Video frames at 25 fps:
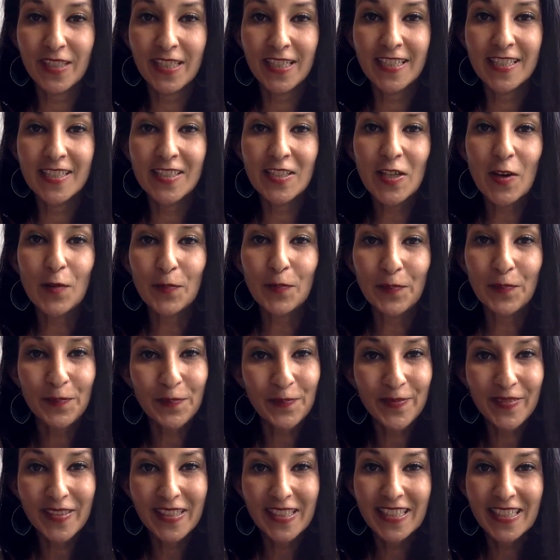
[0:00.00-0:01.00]
So
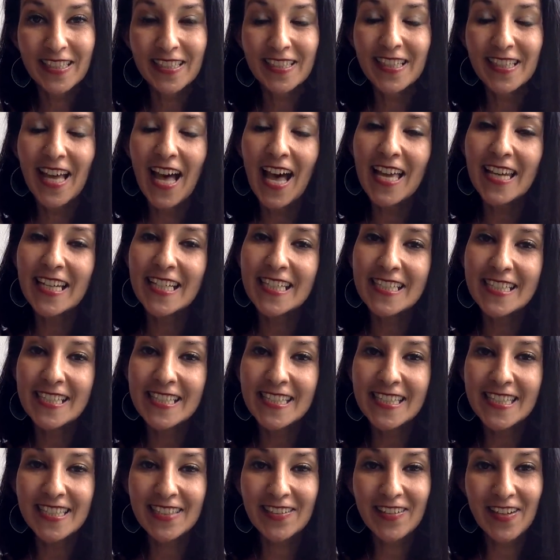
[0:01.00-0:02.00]
that
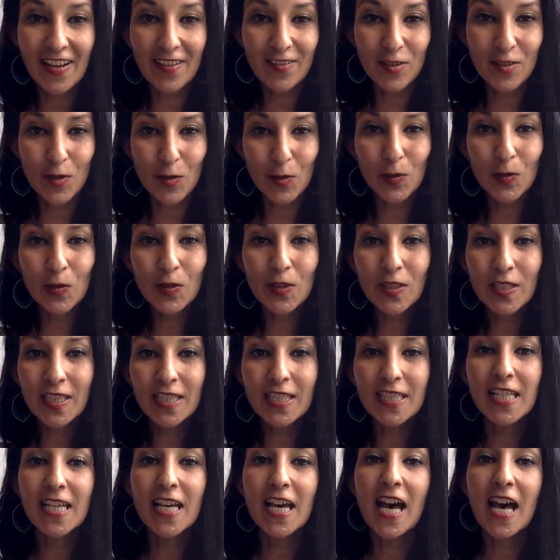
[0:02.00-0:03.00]
is Crown Jewels,
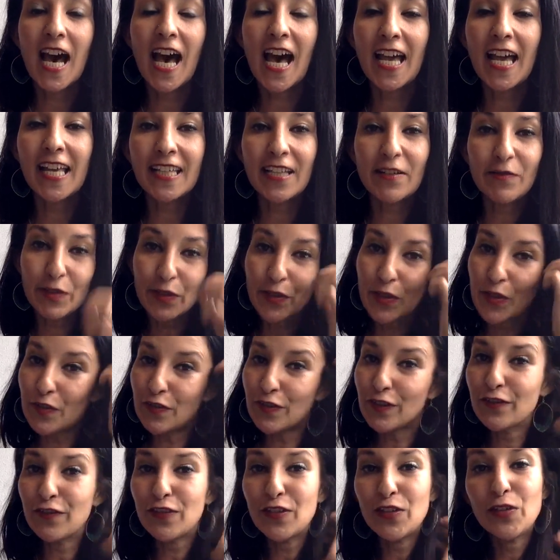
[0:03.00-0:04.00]
high level
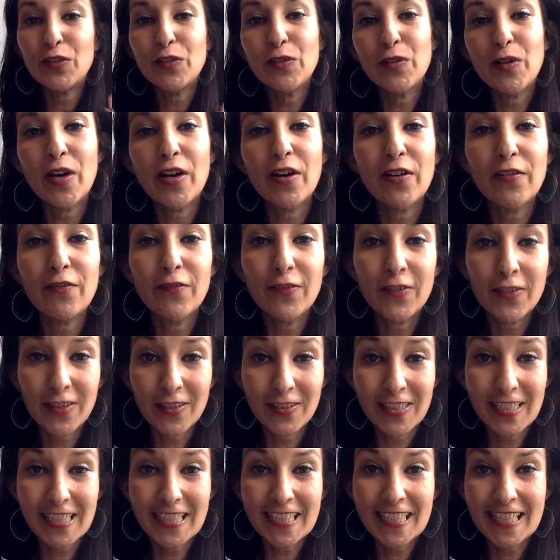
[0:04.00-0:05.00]
overview of
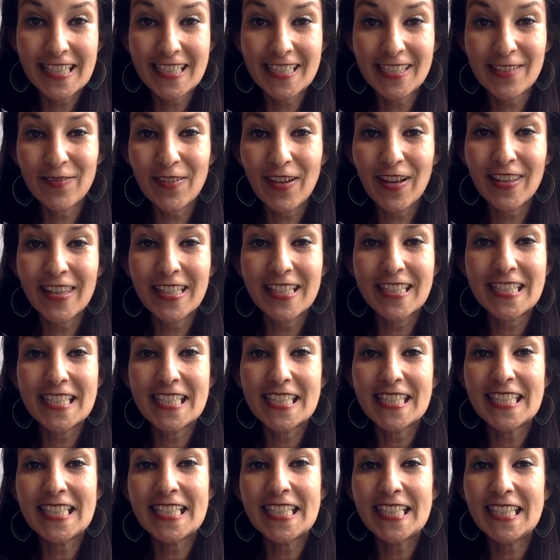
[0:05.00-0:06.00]
30 days of
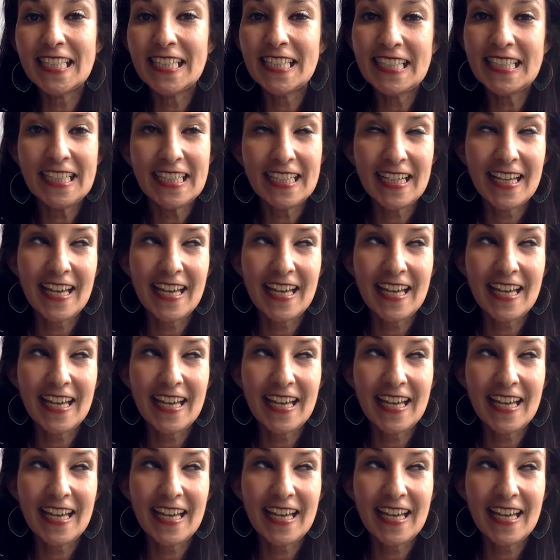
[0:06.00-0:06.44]
authenticity.